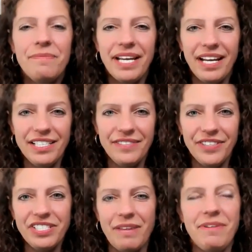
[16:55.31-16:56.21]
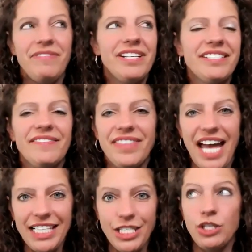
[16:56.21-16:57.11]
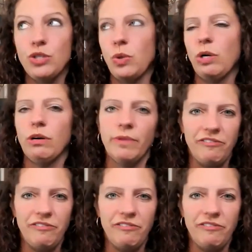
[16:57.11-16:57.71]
because for some of us, if that's the door